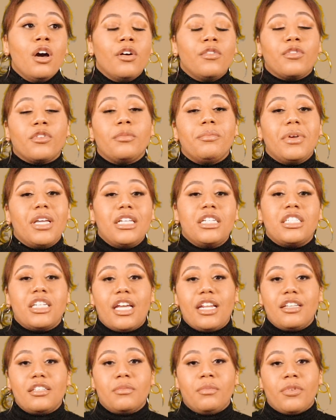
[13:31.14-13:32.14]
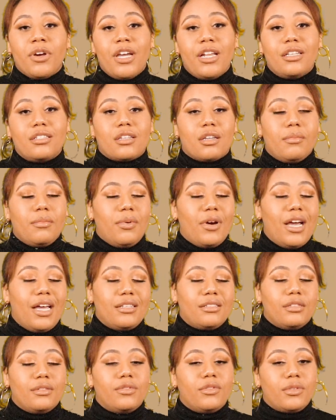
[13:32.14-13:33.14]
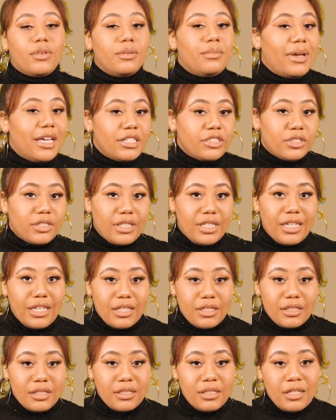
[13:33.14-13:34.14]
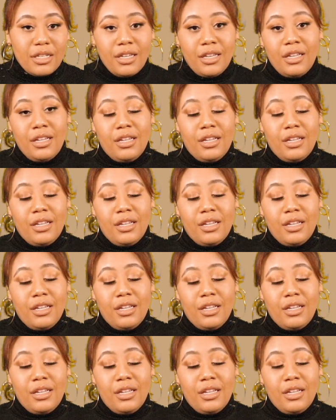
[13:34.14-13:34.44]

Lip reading: For me, Janet's brand is comprised of three major things.